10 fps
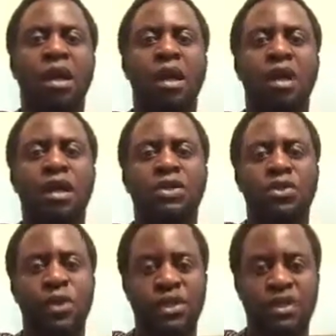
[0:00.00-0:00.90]
The
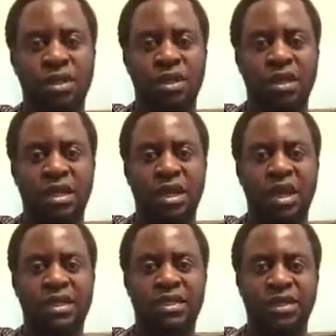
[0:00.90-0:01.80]
situation
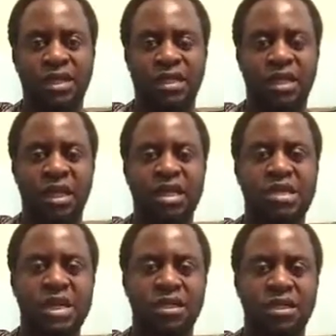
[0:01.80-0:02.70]
has reached a
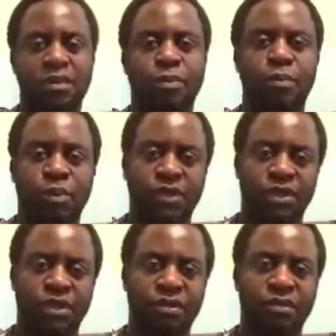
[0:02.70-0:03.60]
crisis
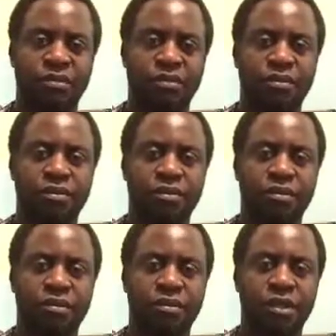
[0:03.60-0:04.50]
proportion.
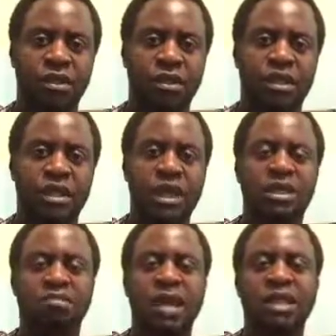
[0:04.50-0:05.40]
There is
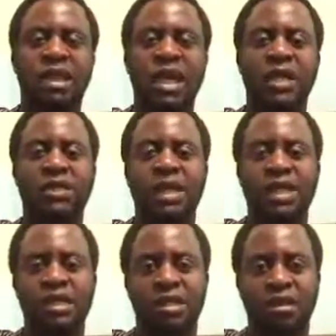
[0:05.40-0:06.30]
mass
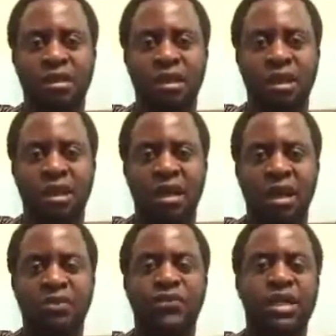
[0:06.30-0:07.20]
exodus
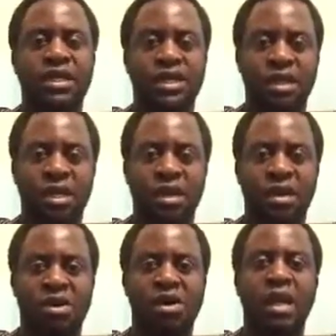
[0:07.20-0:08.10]
affecting the
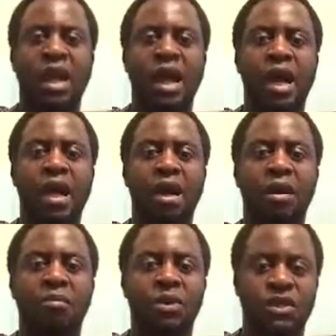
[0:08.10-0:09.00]
Rohingya
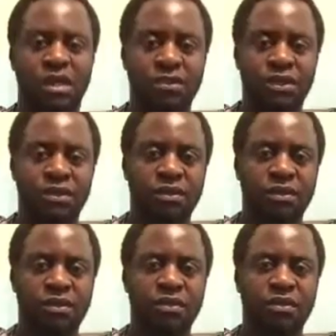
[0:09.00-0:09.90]
Moslems.
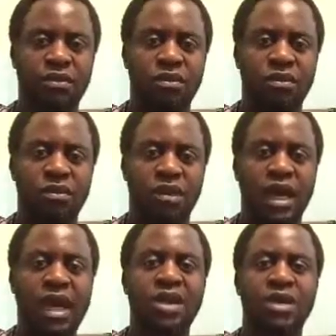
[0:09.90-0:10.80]

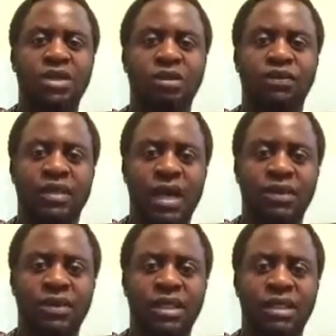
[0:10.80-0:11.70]
Hundreds of
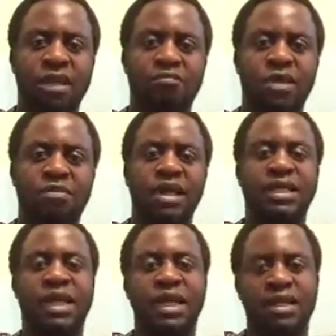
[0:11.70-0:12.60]
thousands have been
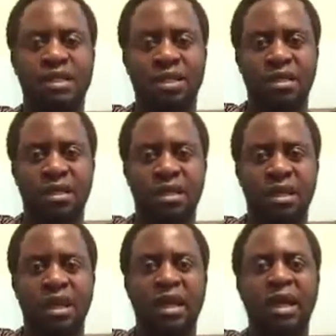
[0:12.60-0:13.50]
massacred,
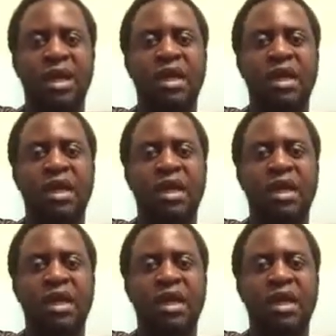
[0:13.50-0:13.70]
and the